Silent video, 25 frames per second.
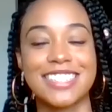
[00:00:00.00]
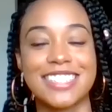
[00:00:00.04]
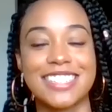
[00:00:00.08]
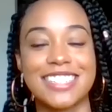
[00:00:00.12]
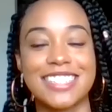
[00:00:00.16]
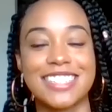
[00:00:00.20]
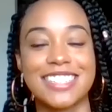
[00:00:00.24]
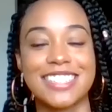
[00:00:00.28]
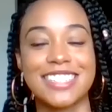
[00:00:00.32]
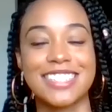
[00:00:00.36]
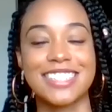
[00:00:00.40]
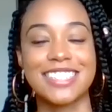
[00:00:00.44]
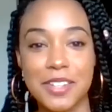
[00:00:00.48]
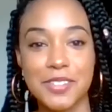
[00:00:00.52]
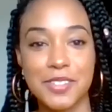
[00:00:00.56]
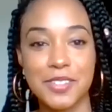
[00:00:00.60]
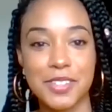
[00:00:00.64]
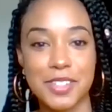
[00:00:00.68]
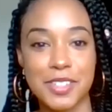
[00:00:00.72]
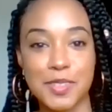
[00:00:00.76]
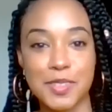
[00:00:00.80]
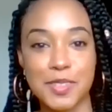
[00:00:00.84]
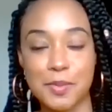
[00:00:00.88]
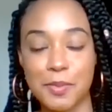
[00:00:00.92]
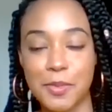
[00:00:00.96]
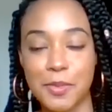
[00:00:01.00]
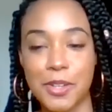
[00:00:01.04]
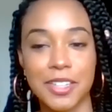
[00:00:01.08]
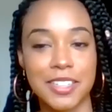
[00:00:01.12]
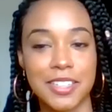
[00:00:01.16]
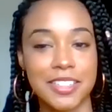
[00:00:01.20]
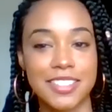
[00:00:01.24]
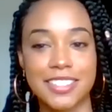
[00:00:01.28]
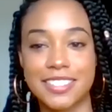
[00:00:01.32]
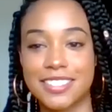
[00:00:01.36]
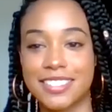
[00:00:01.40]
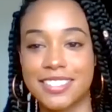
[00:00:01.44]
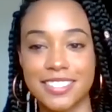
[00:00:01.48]
just eat some bread, drink some
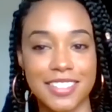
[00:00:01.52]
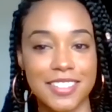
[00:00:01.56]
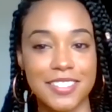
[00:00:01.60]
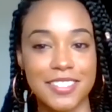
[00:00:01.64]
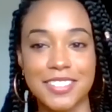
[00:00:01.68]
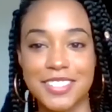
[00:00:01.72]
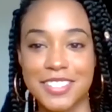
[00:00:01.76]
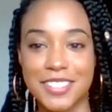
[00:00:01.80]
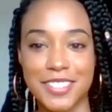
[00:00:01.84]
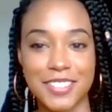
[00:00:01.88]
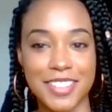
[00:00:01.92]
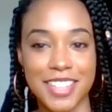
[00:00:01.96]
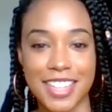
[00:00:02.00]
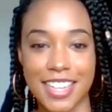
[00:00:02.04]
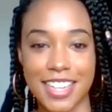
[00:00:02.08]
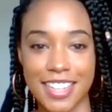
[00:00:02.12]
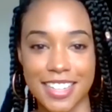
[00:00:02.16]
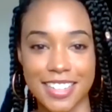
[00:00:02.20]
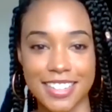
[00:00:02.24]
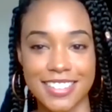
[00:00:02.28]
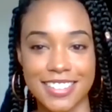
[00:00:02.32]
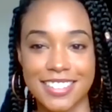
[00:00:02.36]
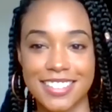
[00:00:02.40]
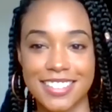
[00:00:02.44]
water. Don't do that.